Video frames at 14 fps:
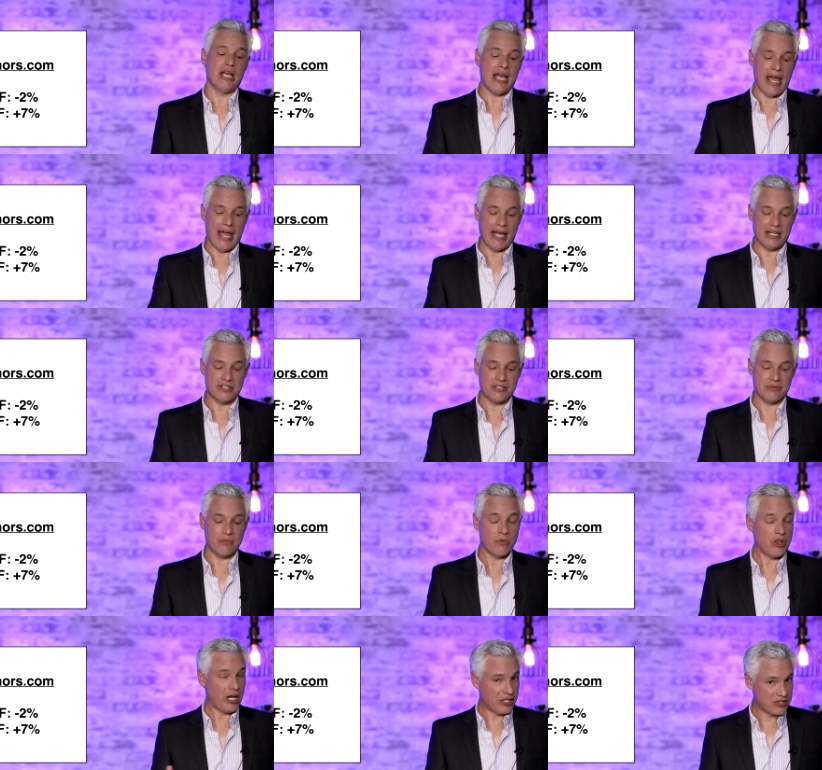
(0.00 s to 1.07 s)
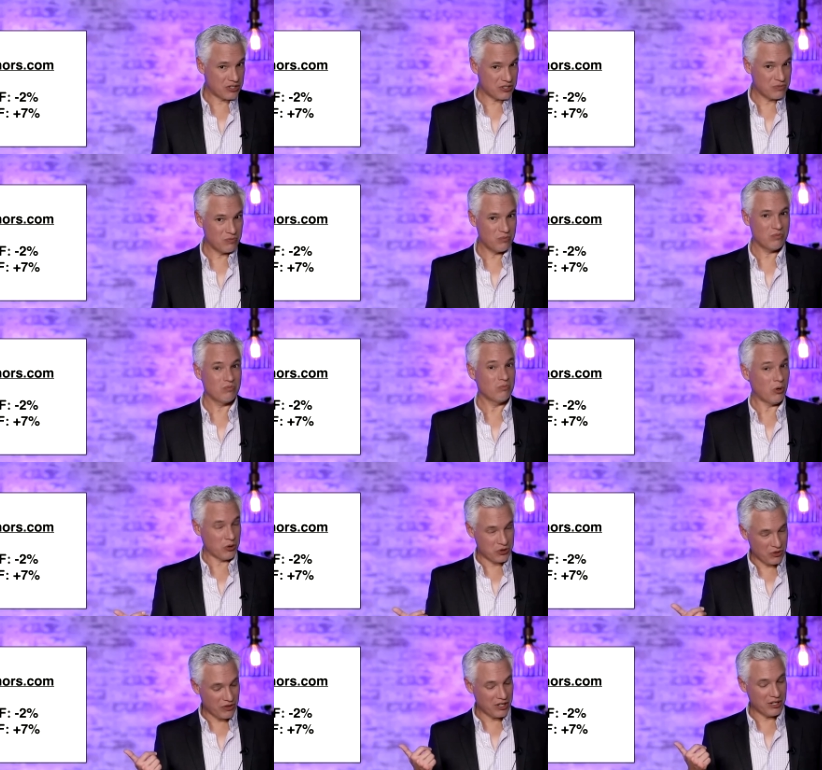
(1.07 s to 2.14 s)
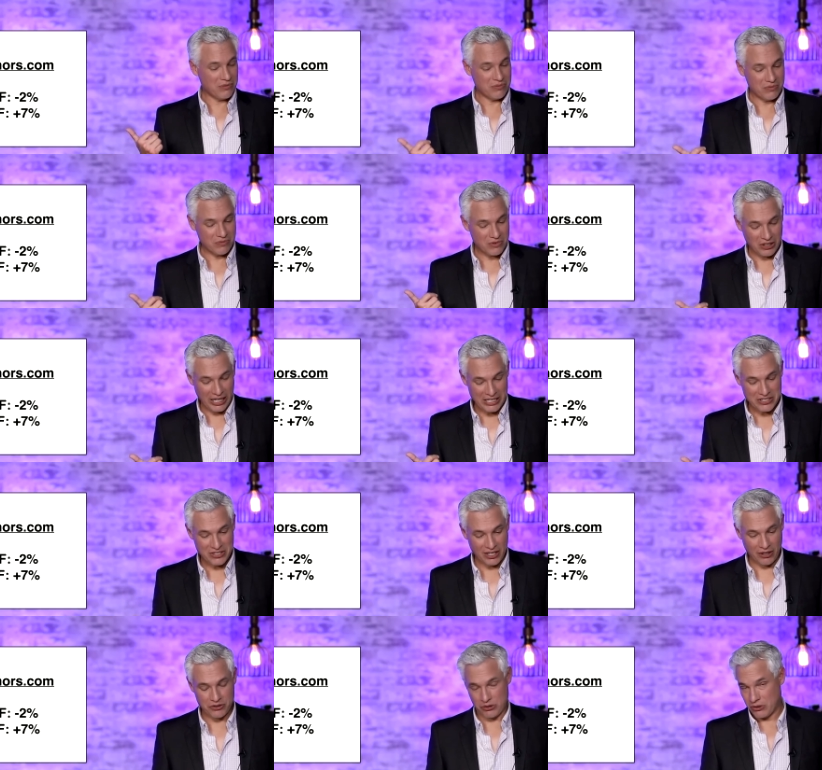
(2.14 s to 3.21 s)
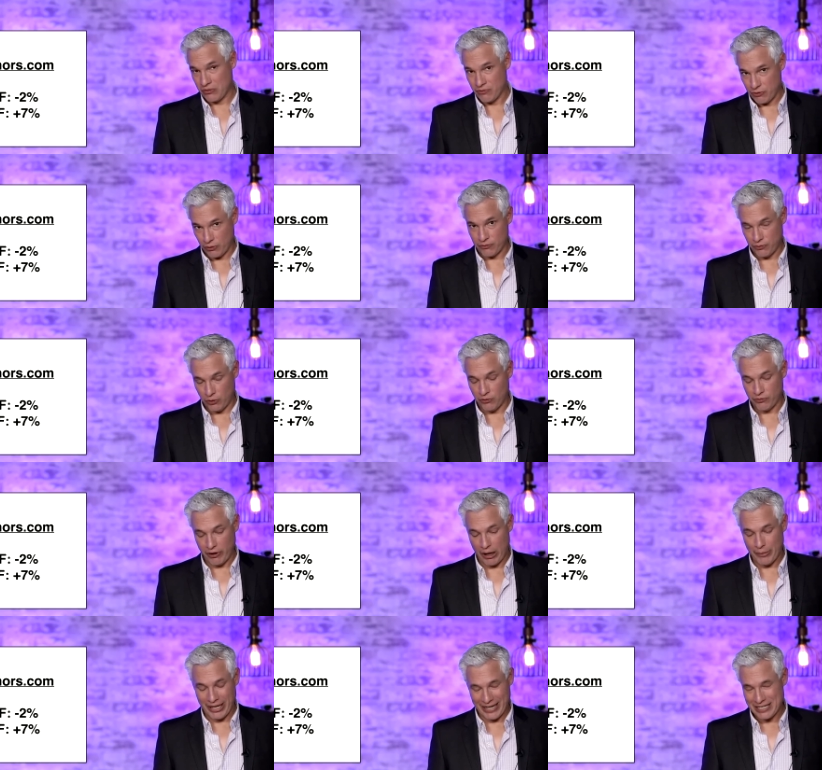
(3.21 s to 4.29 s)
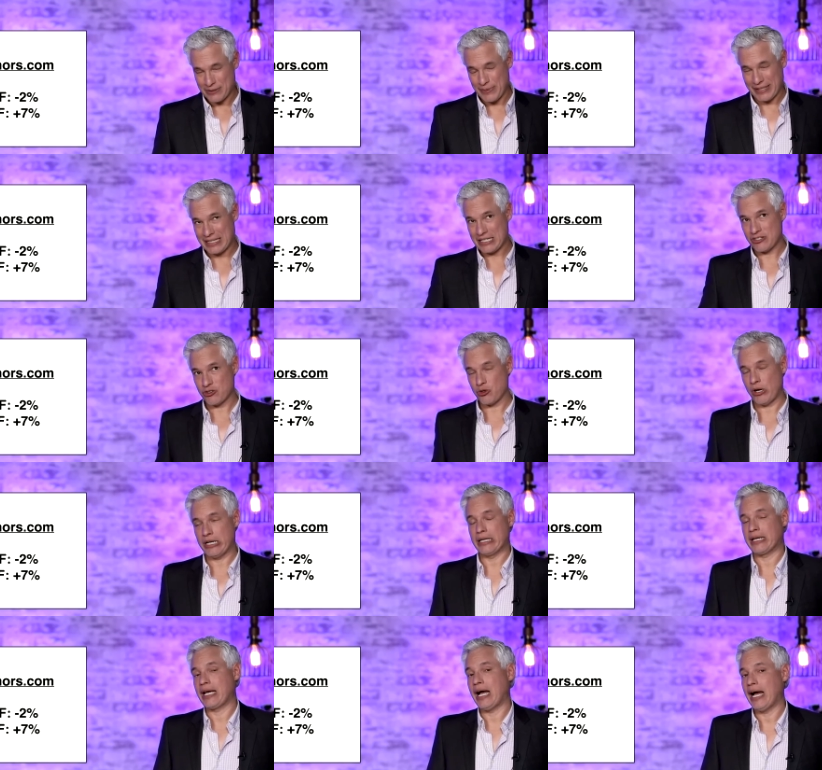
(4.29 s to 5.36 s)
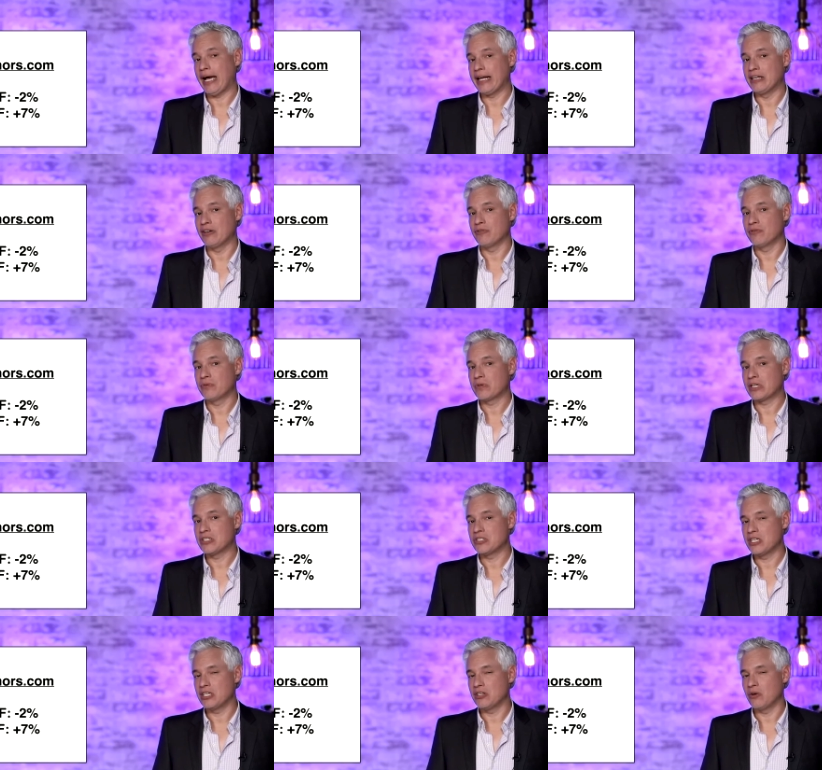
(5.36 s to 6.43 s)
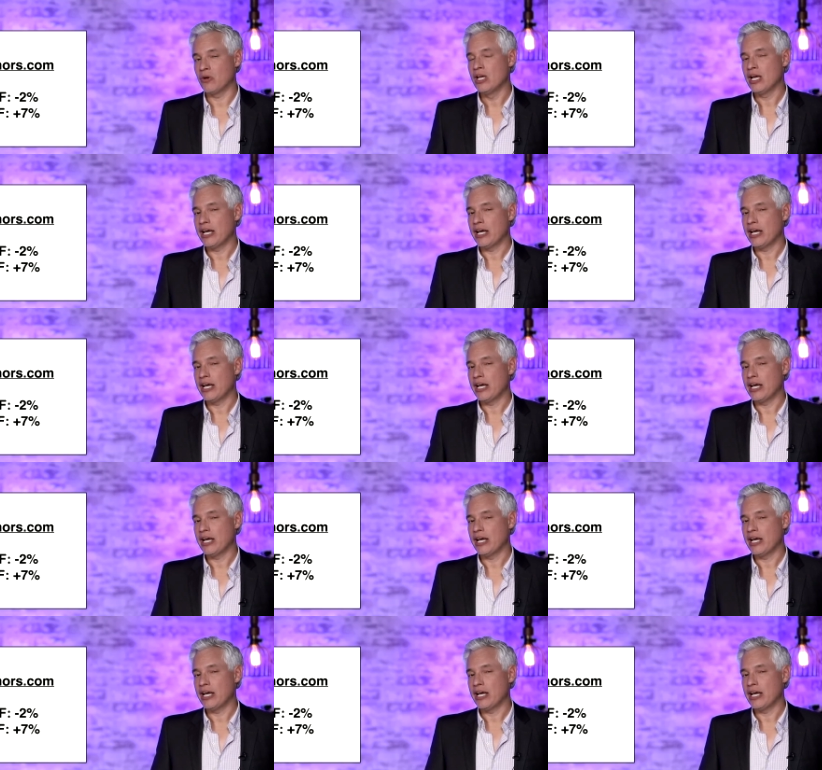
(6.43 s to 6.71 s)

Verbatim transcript: And thus, most of the lens sales are for full frame, and I expect this trend to kind of continue.